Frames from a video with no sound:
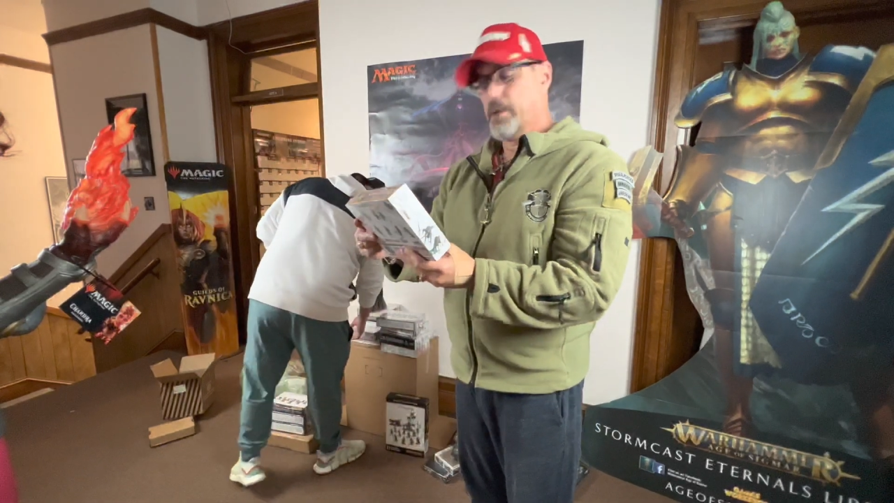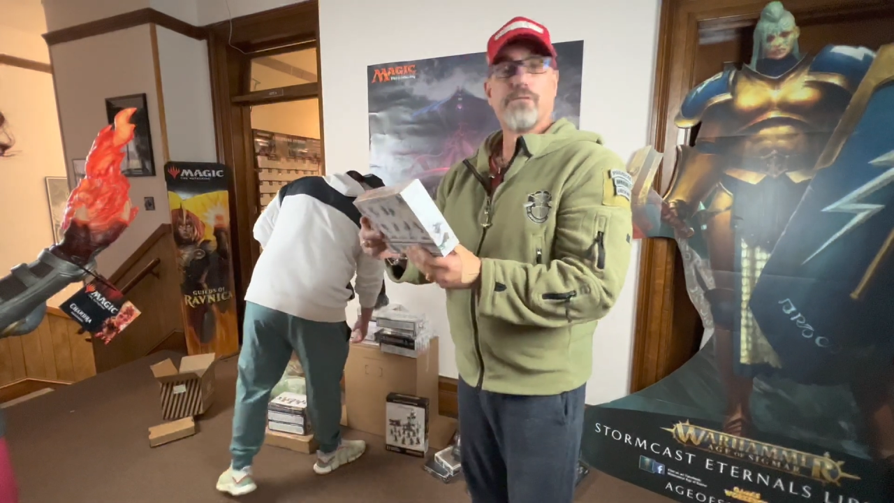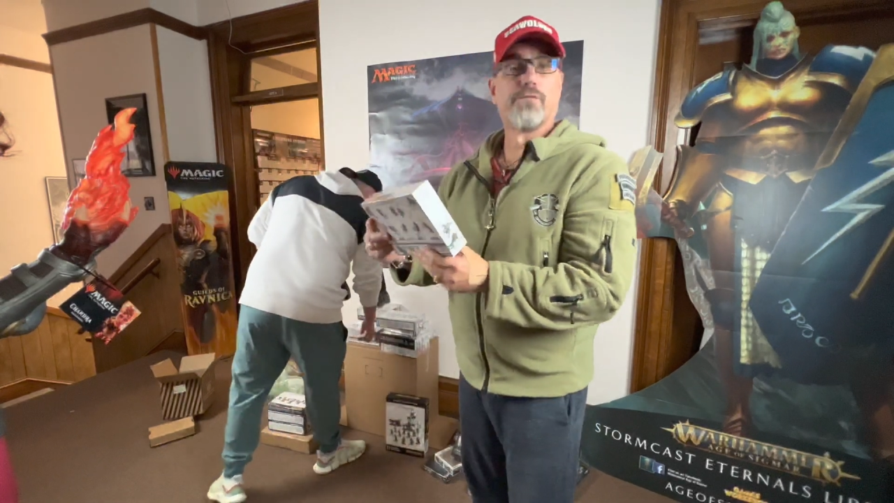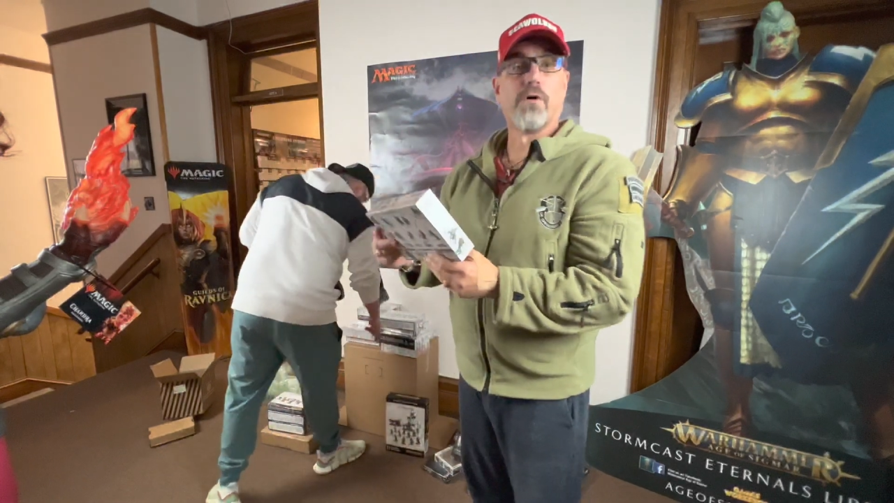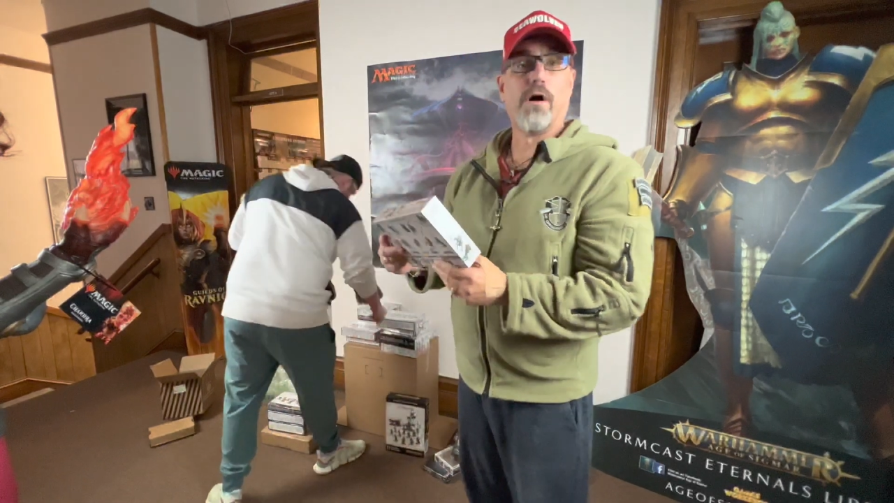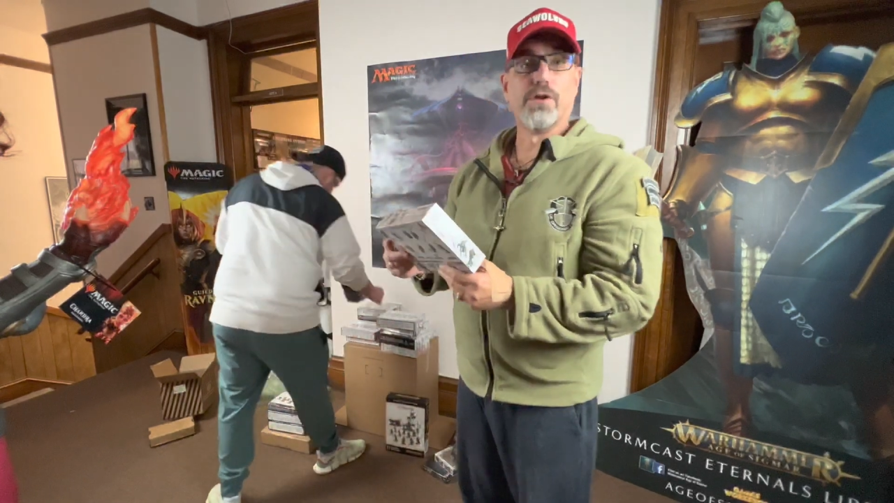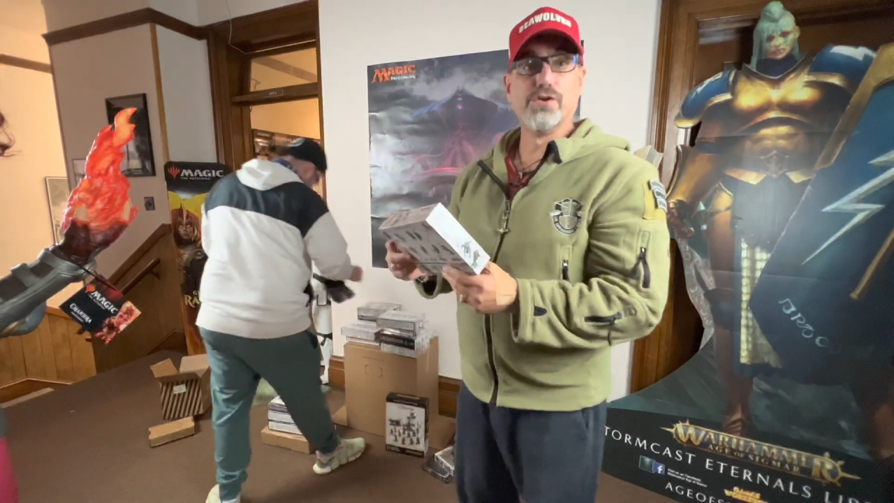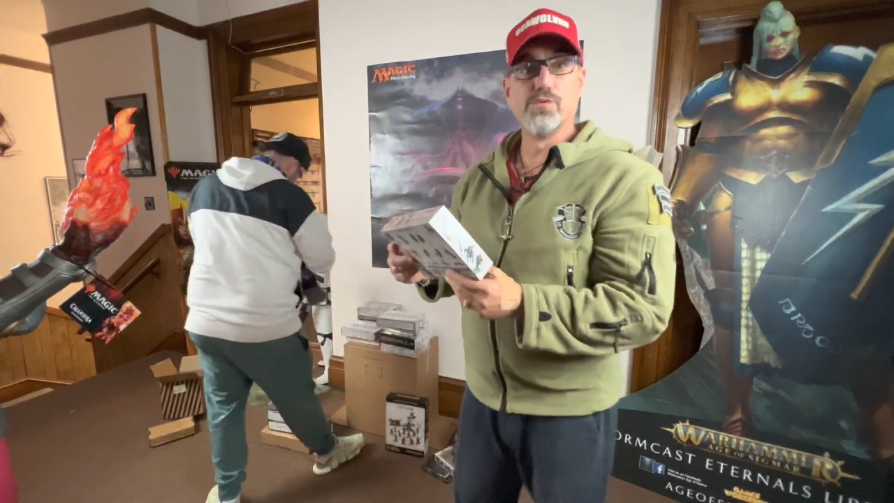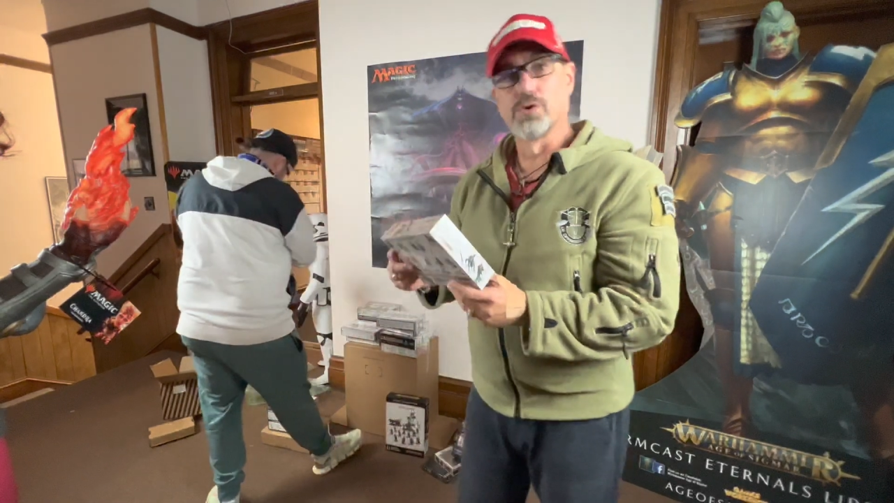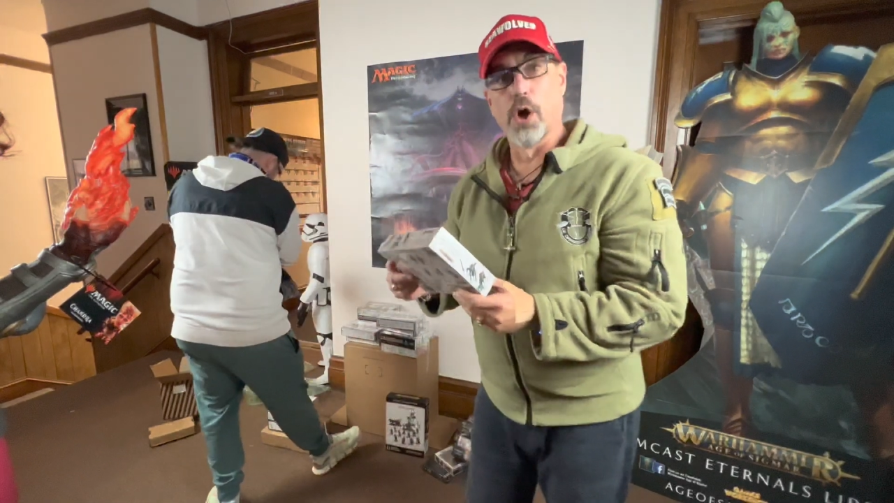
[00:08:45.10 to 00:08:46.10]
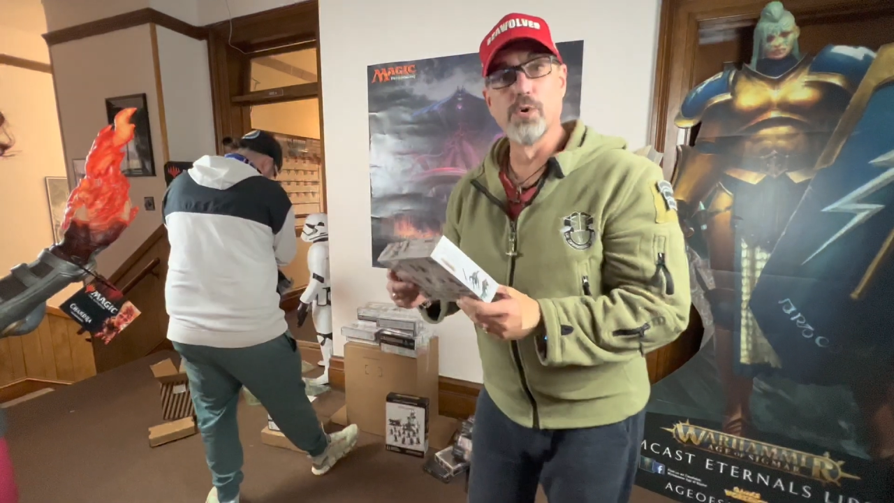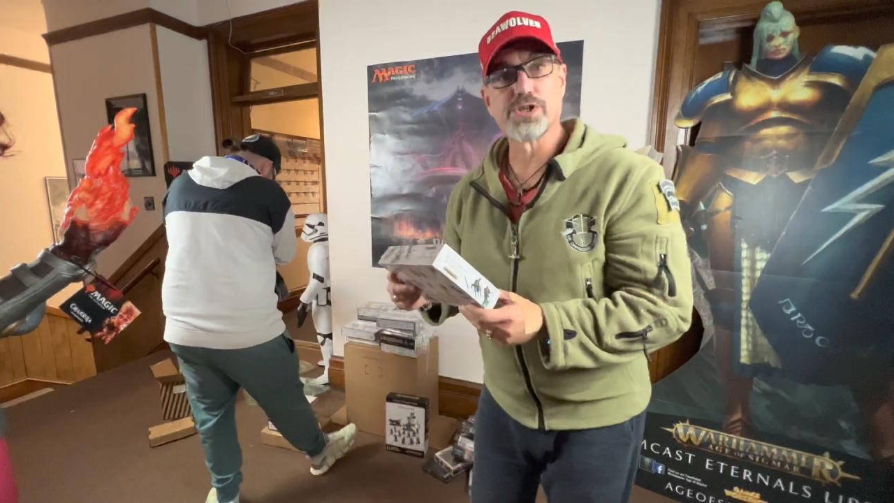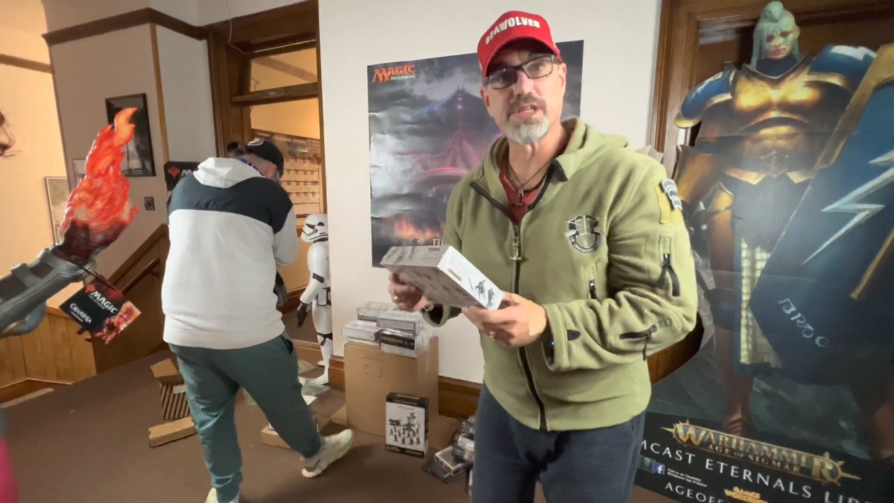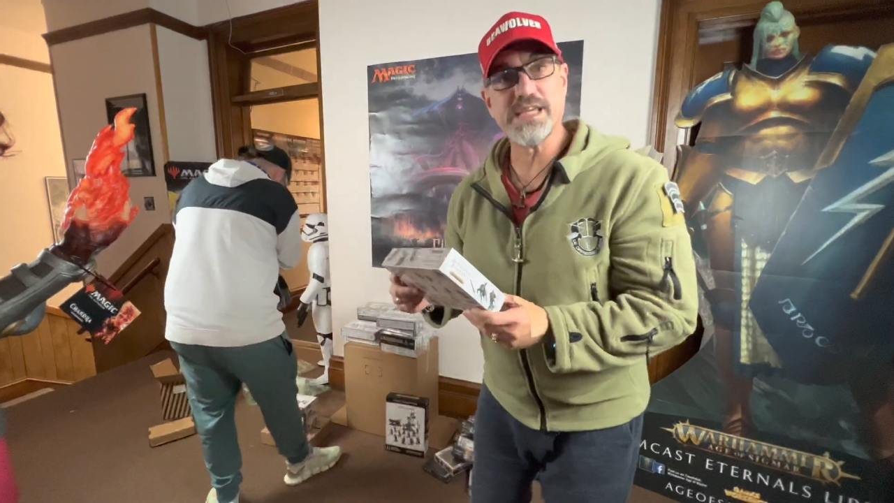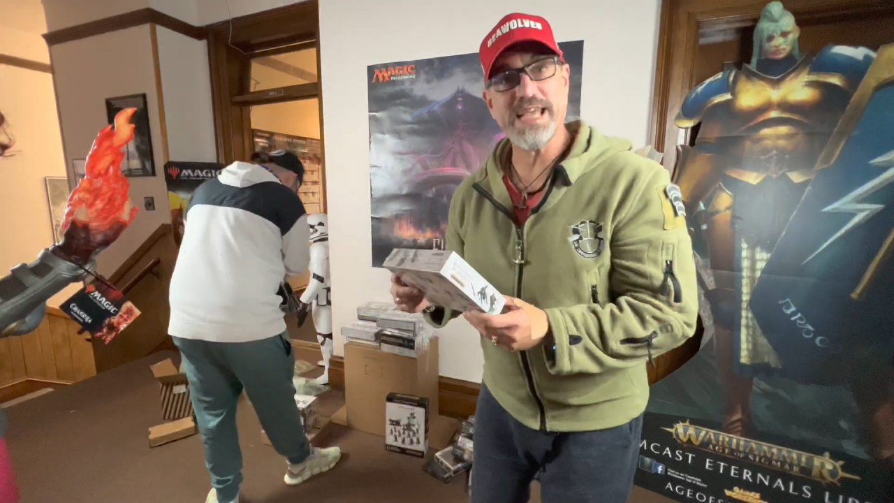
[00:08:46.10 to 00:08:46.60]
for all you
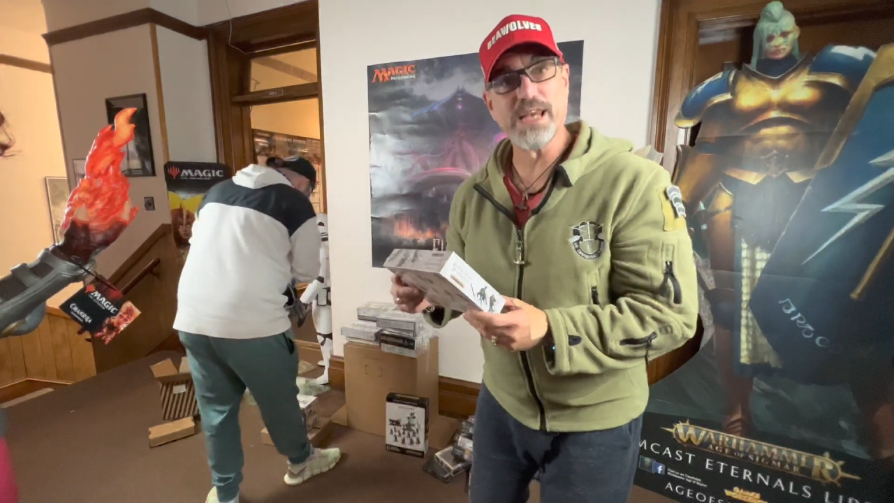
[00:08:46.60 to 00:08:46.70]
ghosty